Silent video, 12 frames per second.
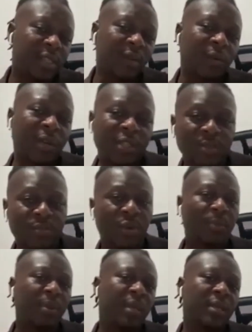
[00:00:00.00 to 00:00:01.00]
the question
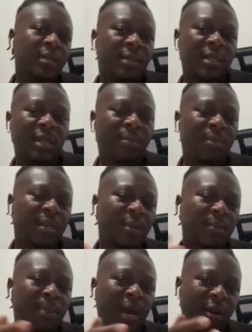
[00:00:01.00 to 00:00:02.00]
properly, Sia, but
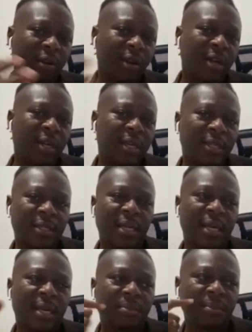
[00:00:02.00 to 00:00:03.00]
the barrier is
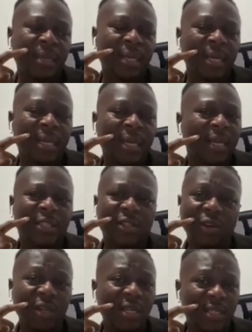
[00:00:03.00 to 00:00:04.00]
it's
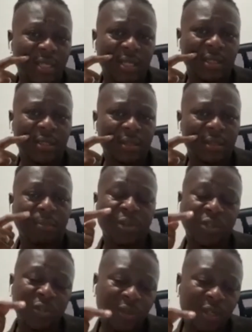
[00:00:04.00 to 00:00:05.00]
not easy,
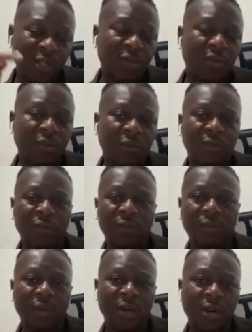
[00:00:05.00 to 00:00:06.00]
but you need to go
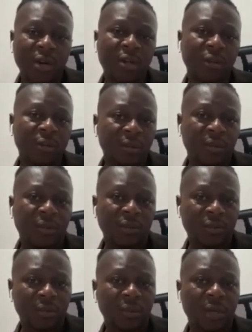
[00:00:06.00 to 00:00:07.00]
through the hurdle
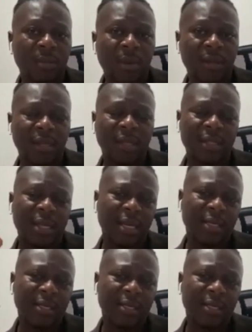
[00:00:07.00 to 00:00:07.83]
to come out the other side.